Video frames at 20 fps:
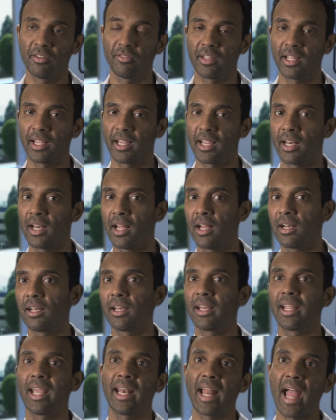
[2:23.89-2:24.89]
If they cannot
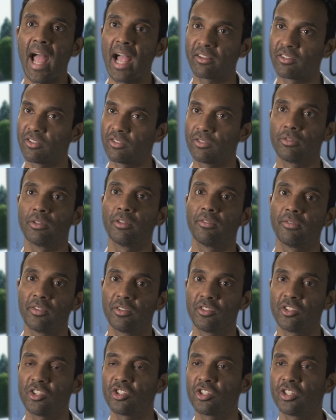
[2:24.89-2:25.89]
get access to the
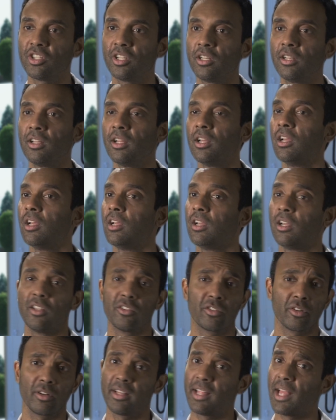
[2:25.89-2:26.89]
physician and
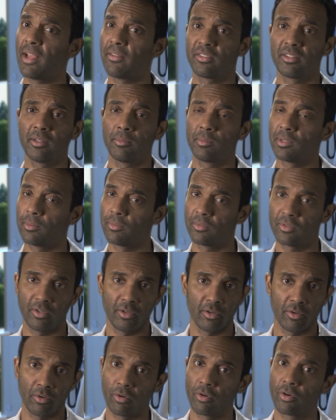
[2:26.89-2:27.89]
certainly have symptoms,
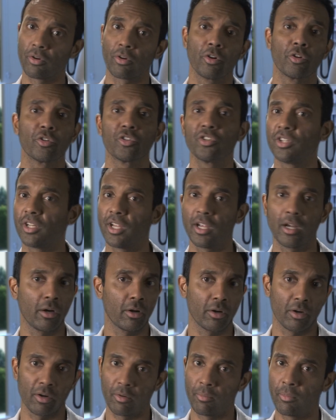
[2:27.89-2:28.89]
go to urgent
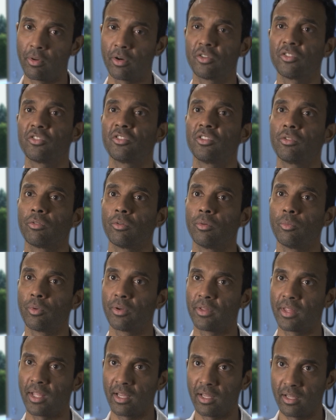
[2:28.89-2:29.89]
care or emergency room
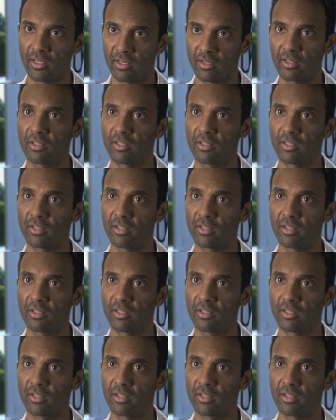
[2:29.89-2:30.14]
where they can